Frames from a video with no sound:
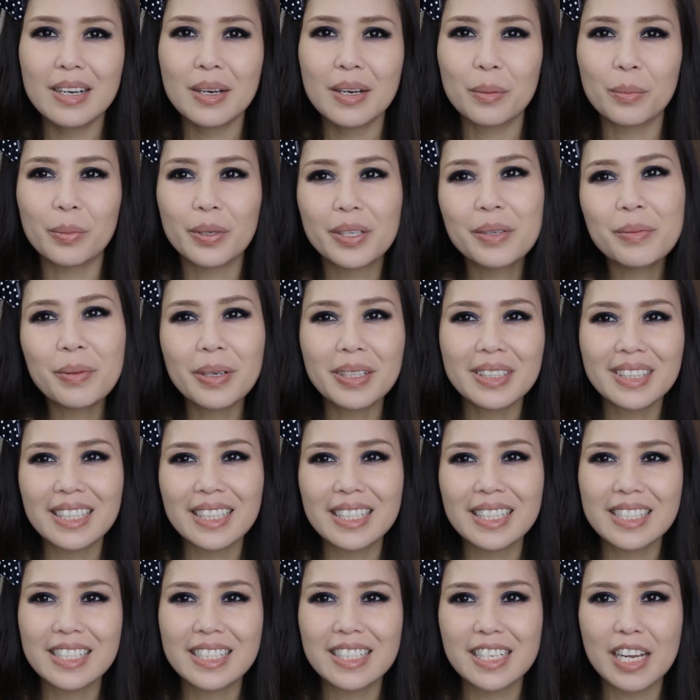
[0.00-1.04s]
Bring back
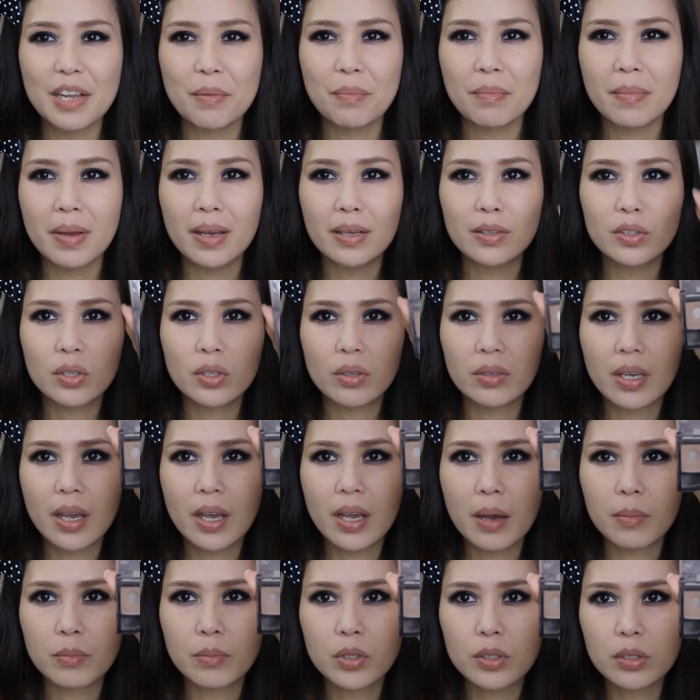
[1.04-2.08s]
that shape, man. So
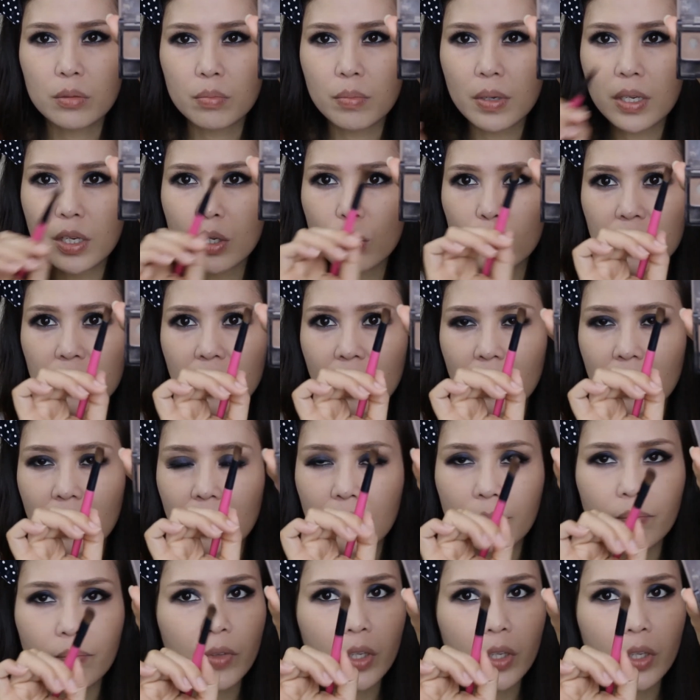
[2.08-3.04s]
yeah, I'm just be using,